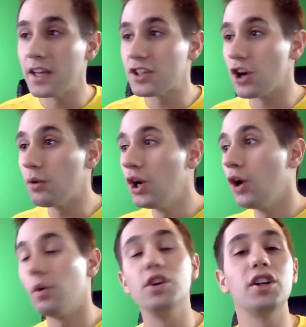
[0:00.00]
So
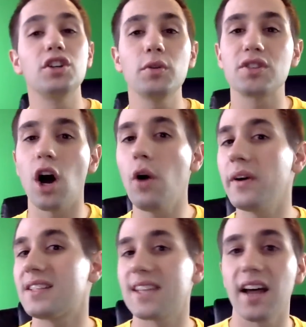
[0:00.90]
what you can do is
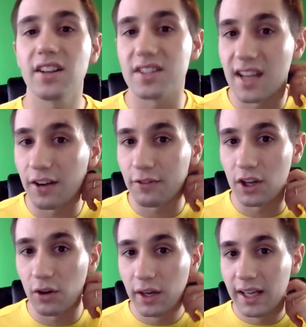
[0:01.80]
always tell yourself,
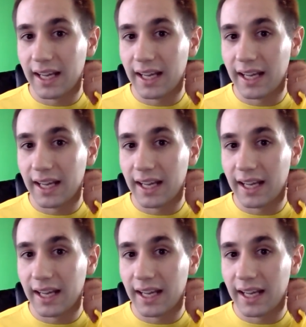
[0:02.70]
you know,